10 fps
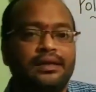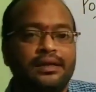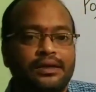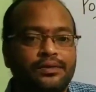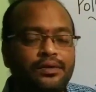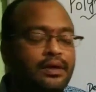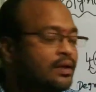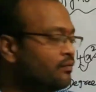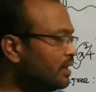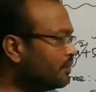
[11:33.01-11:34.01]
So
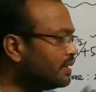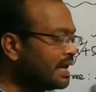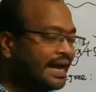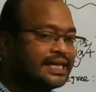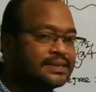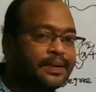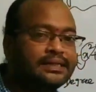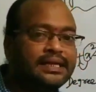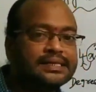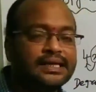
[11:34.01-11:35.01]
whenever the expression
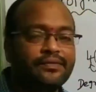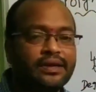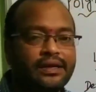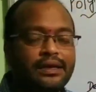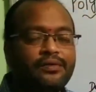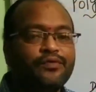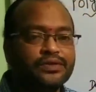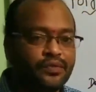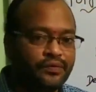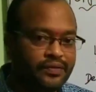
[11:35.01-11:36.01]
is given here, first we
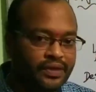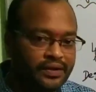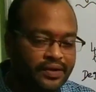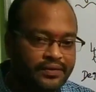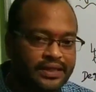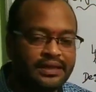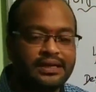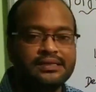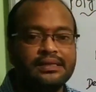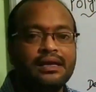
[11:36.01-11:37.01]
will verify whether that
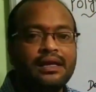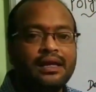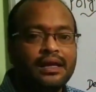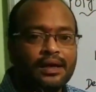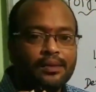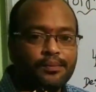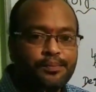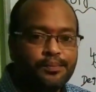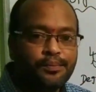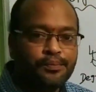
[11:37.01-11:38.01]
is
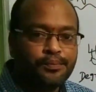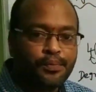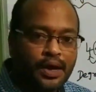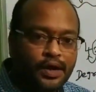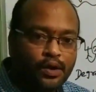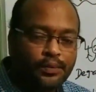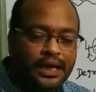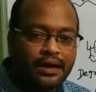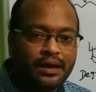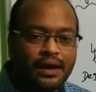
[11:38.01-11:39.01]
polynomial or
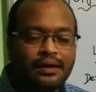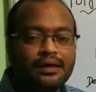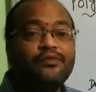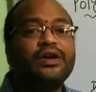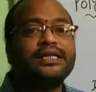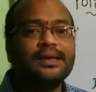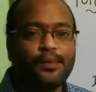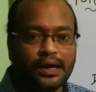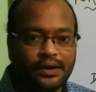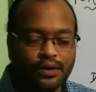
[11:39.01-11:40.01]
not. If it is a
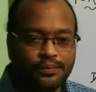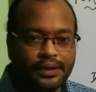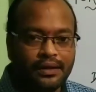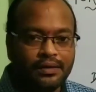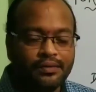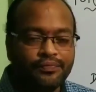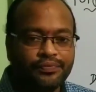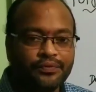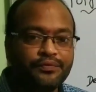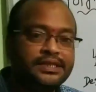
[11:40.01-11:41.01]
polynomial,
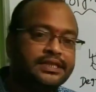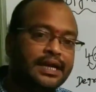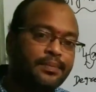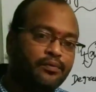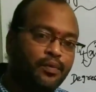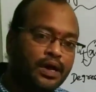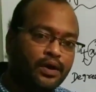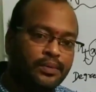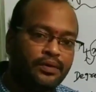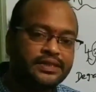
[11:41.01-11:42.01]
which type of
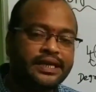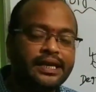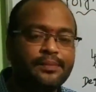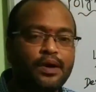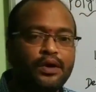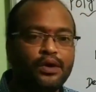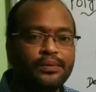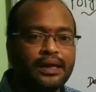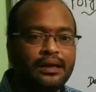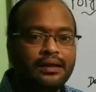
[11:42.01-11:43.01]
polynomial, which degree polynomial?